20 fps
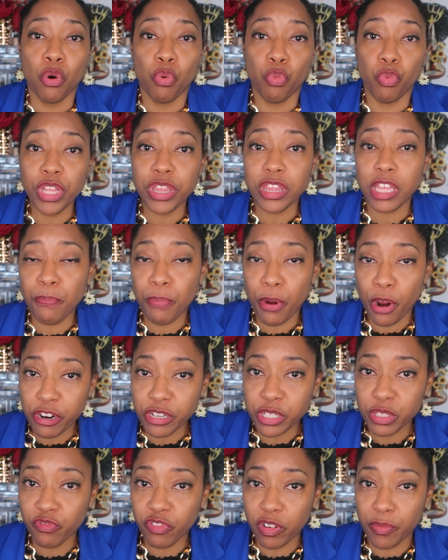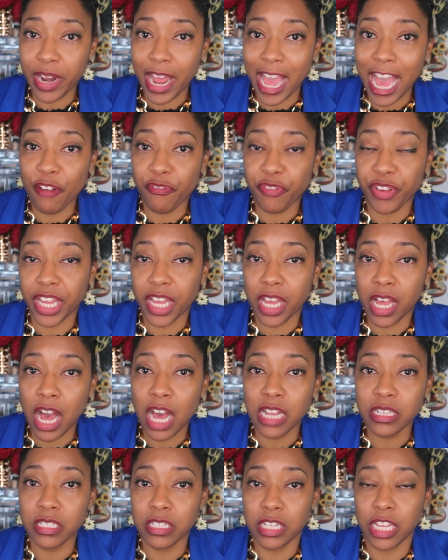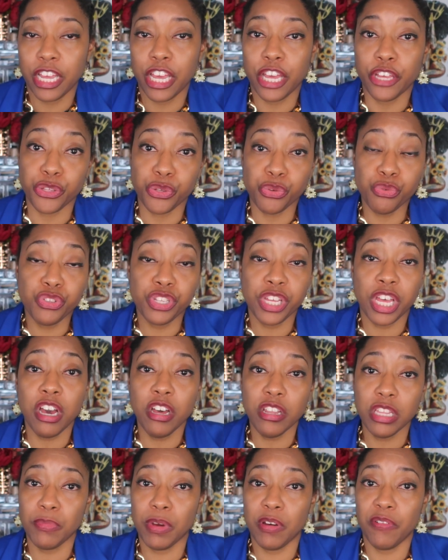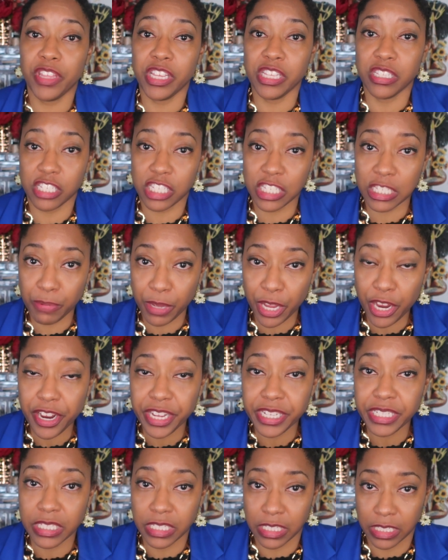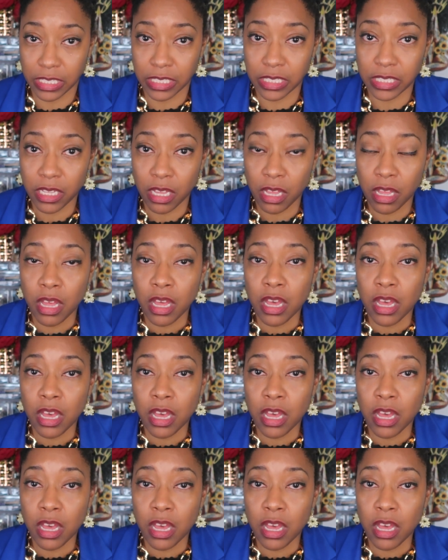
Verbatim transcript: with, a person from an African continent and you tell them of these experiences,